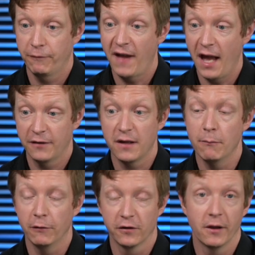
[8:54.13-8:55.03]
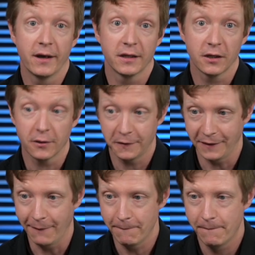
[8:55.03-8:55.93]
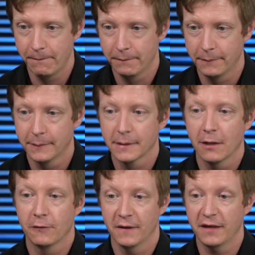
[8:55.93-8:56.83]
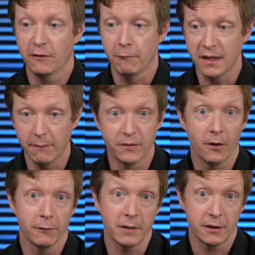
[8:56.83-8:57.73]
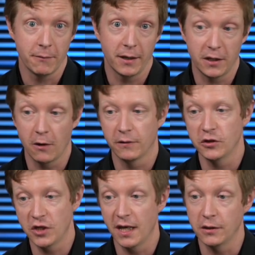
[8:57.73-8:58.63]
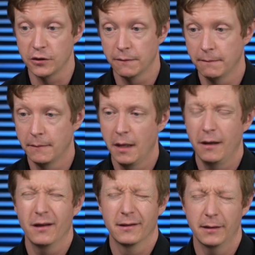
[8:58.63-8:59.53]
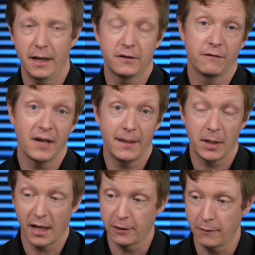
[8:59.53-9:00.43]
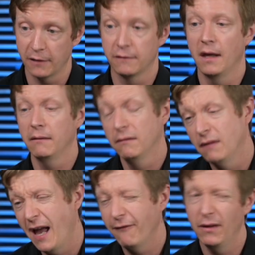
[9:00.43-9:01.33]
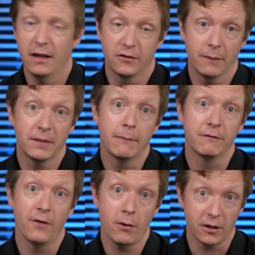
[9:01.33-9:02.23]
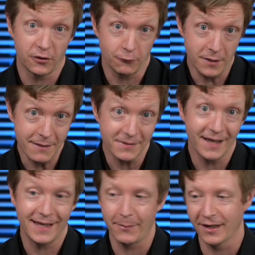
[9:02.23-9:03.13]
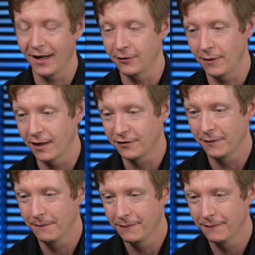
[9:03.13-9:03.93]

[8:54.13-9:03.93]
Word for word: fast and it moves along at a good clip. There's lots of rhythms all the way throughout here that change. Lots of dynamic contrast, and sometimes very extreme dynamic contrast.